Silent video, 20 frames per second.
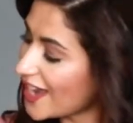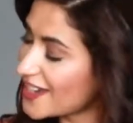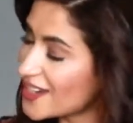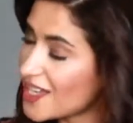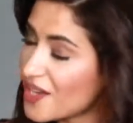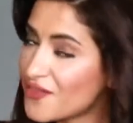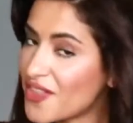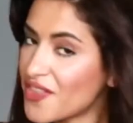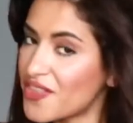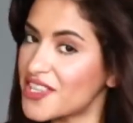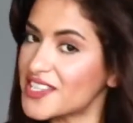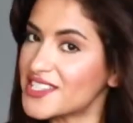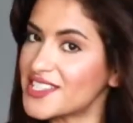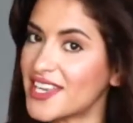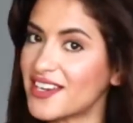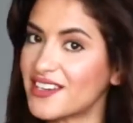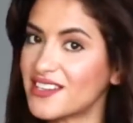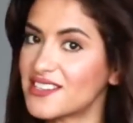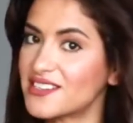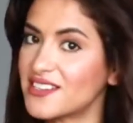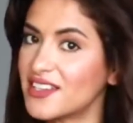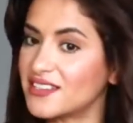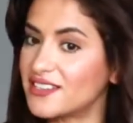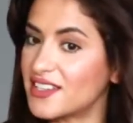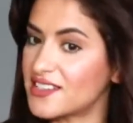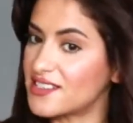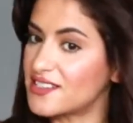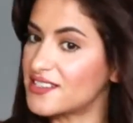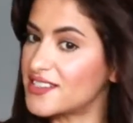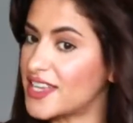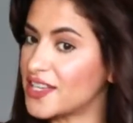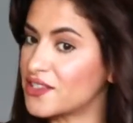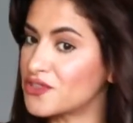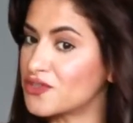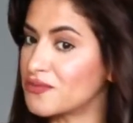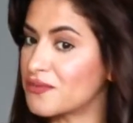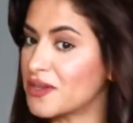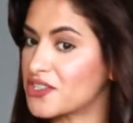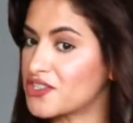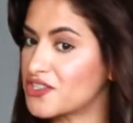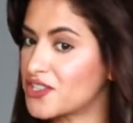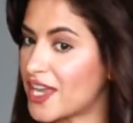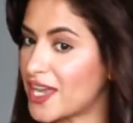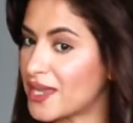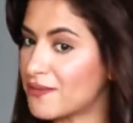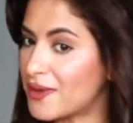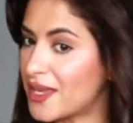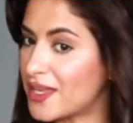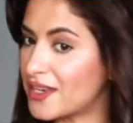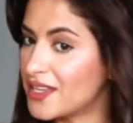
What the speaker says: I love that this hairstyle doesn't take too much time,